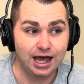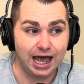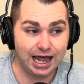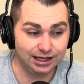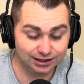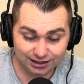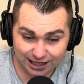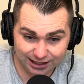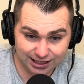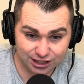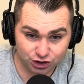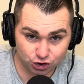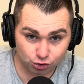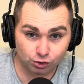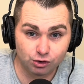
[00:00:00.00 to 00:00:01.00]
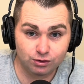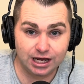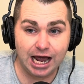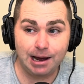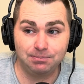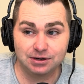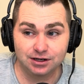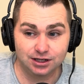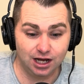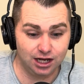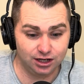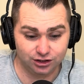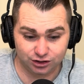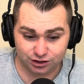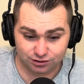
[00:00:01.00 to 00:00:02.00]
And like a true captain
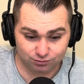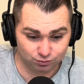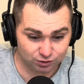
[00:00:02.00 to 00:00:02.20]
does,